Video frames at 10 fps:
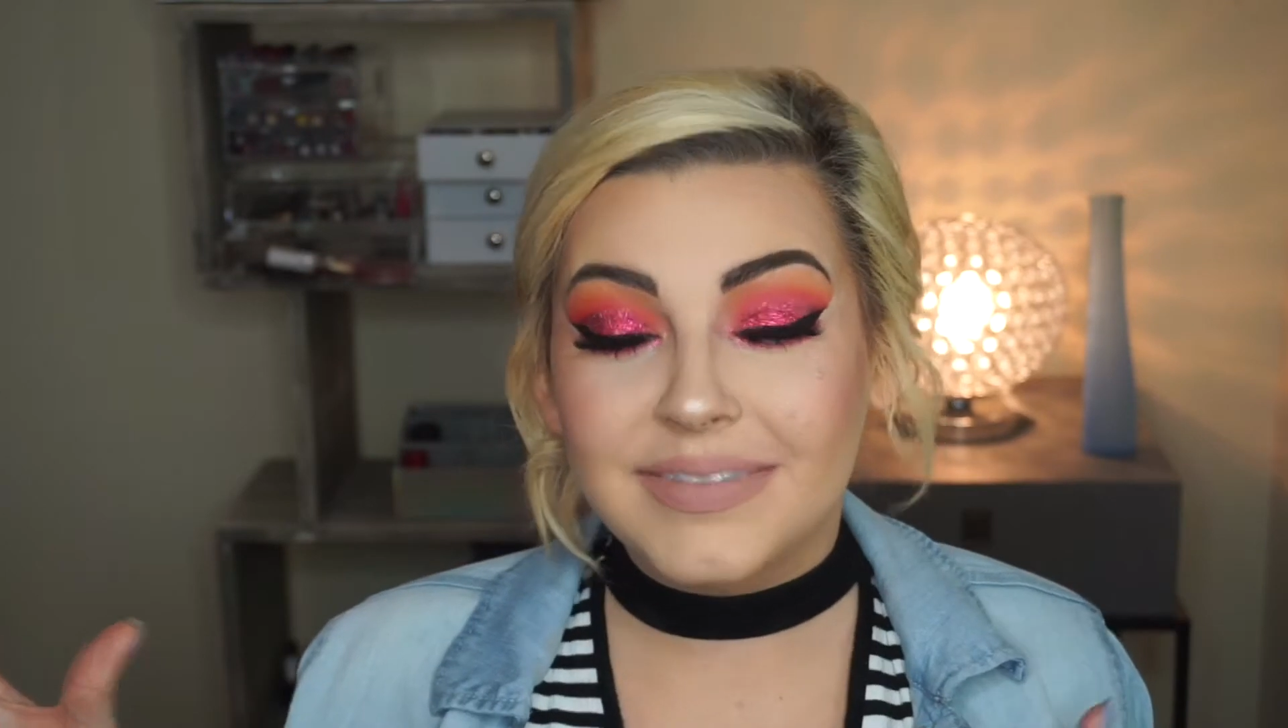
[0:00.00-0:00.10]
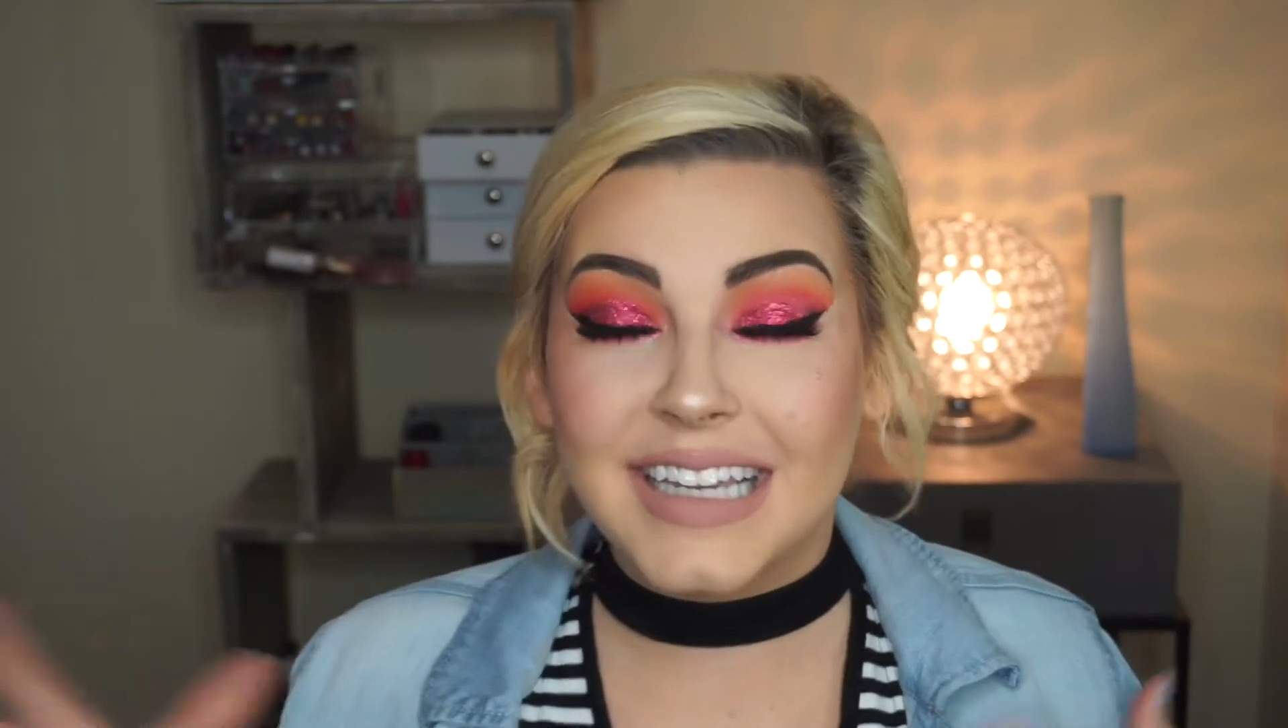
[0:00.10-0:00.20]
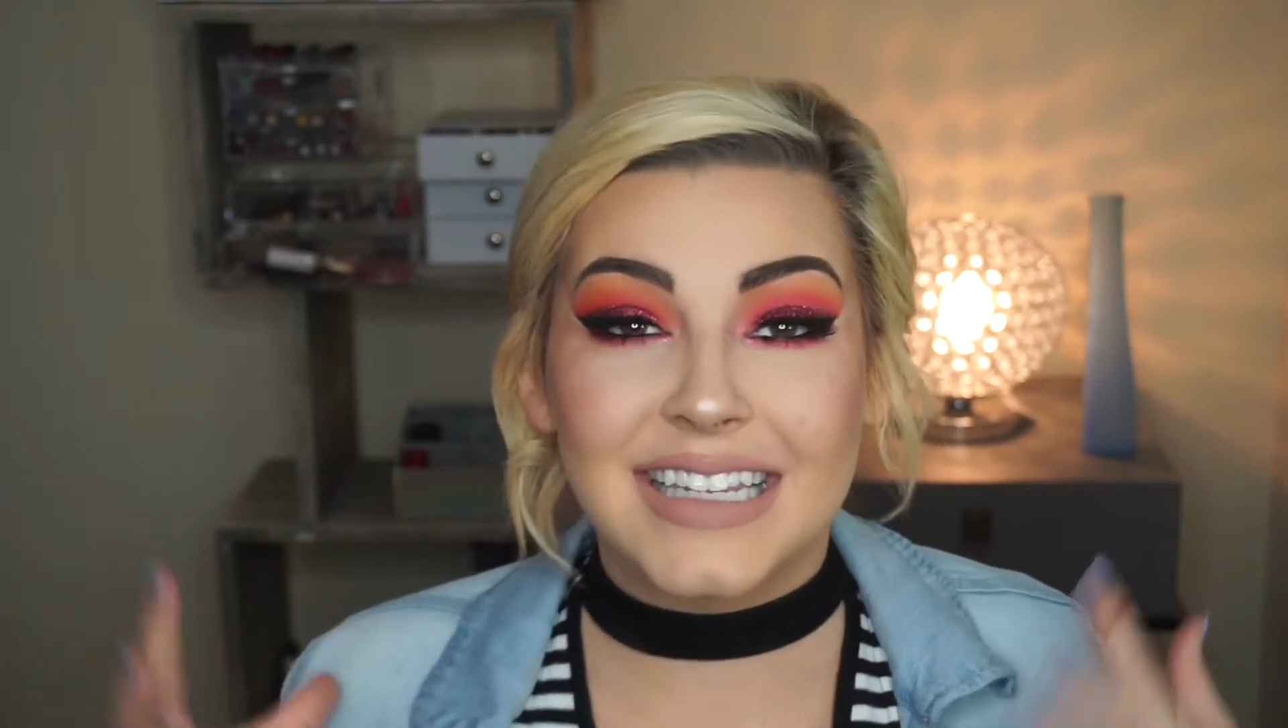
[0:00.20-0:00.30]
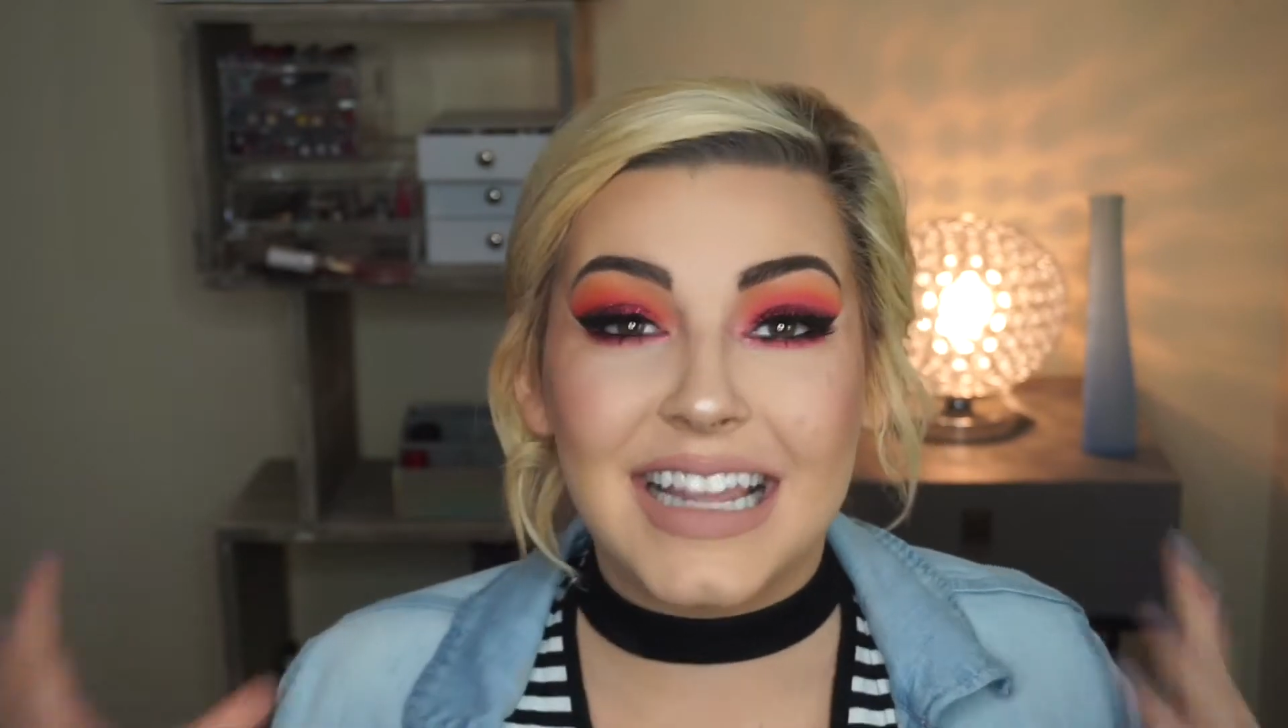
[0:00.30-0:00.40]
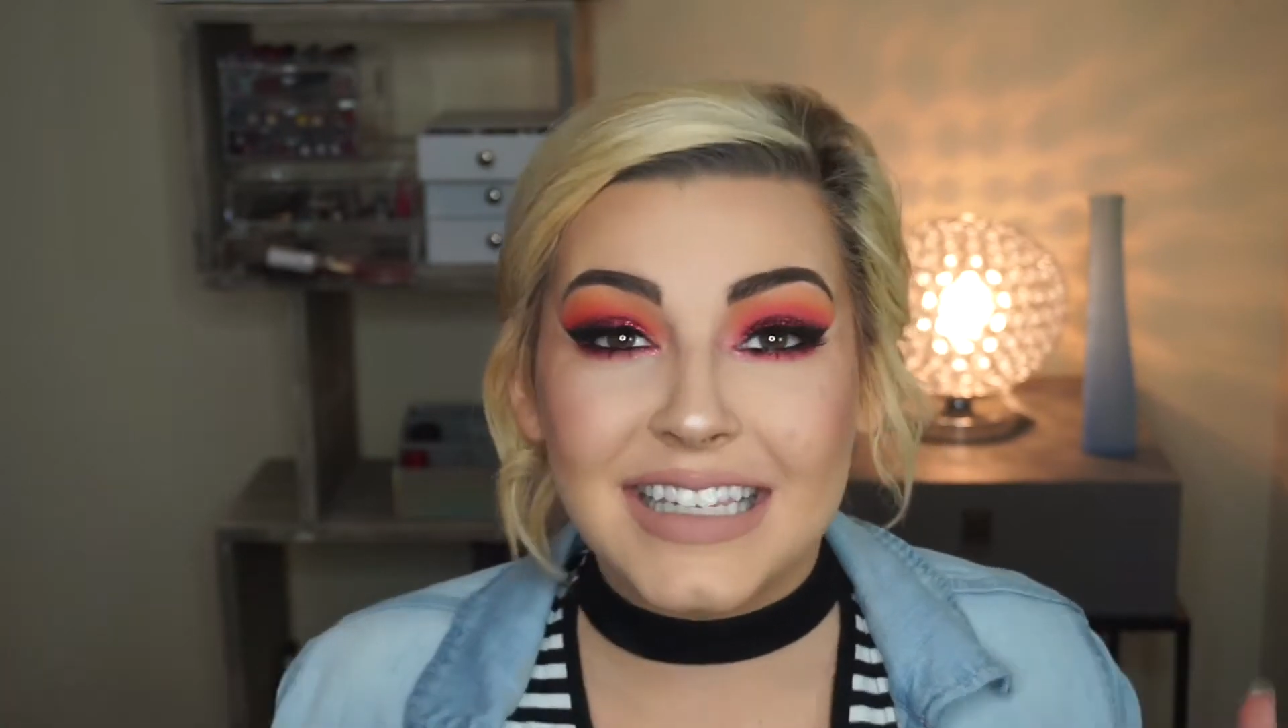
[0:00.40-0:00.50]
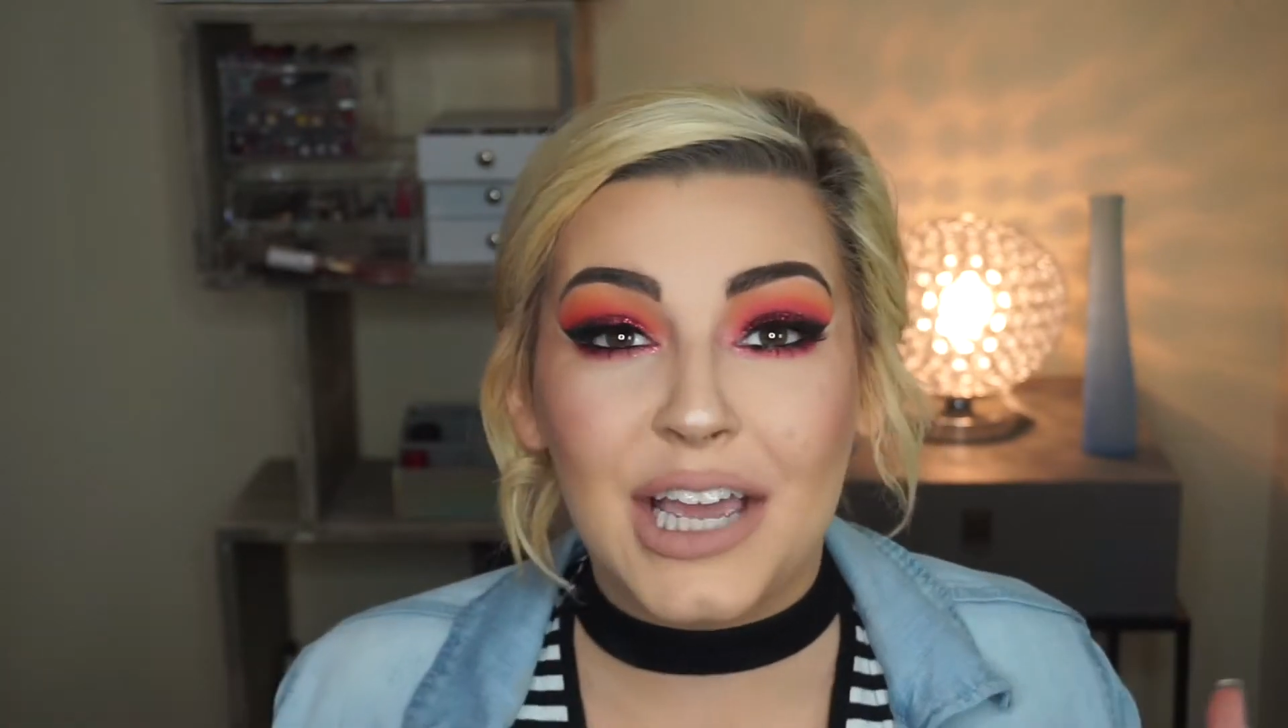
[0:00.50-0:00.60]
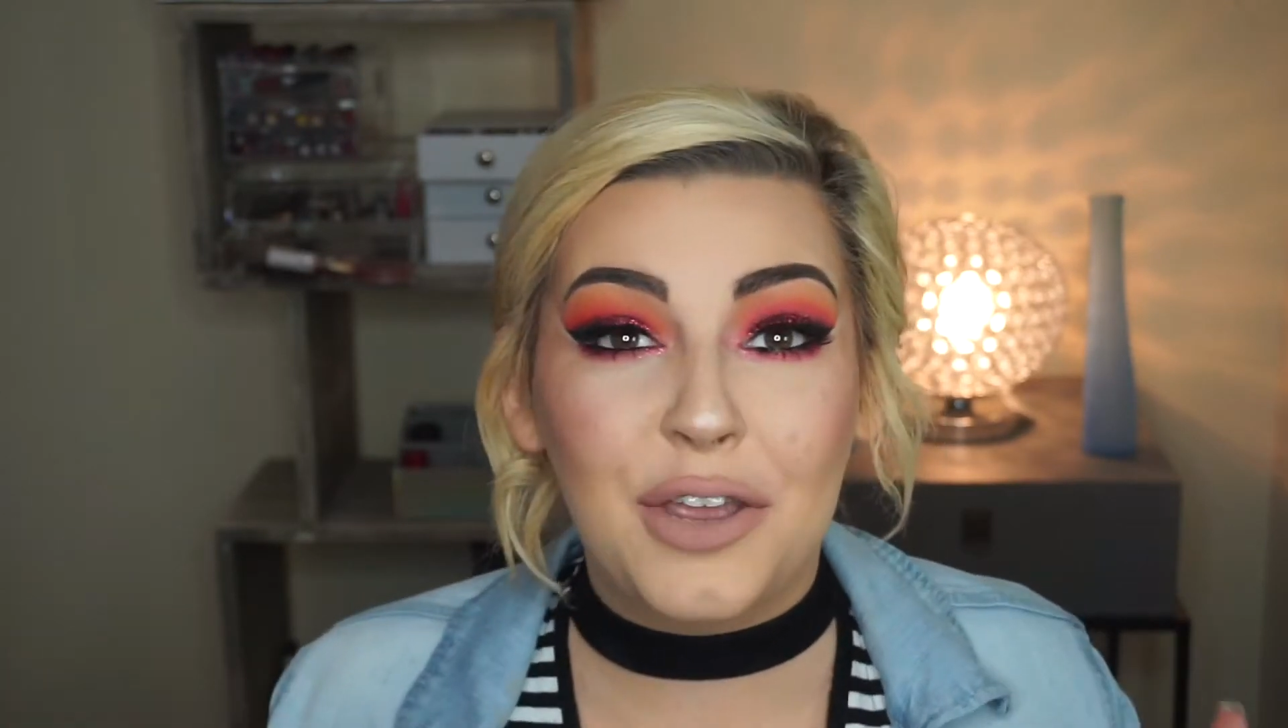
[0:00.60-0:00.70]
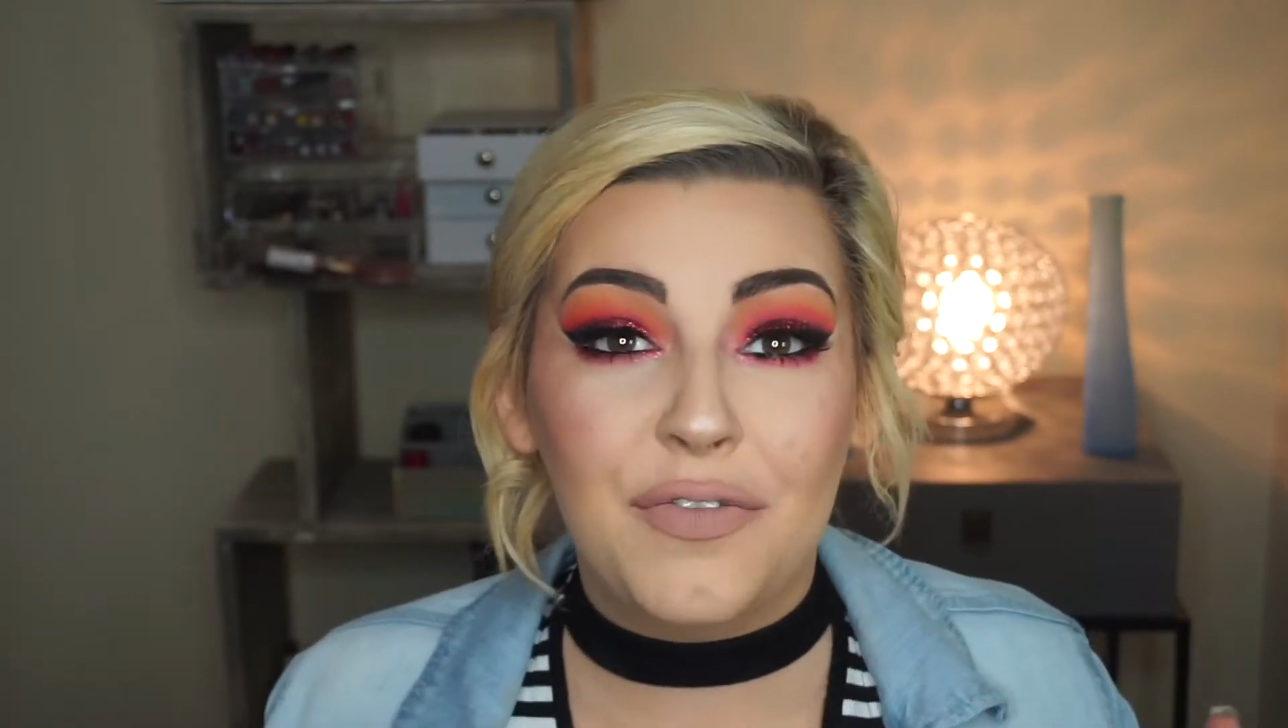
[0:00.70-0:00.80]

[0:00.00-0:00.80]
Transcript: because that's how you